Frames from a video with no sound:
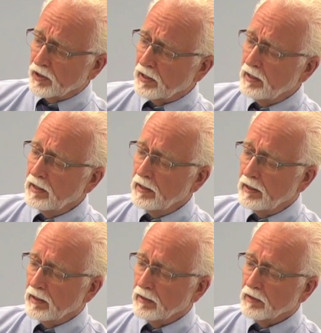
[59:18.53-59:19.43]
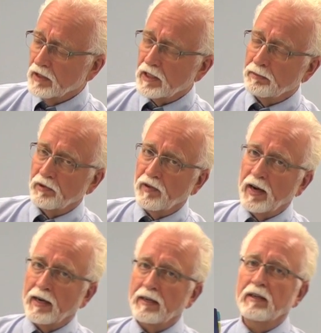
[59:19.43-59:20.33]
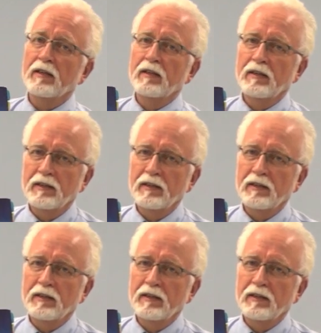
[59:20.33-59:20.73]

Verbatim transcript: book, uh, The Simplified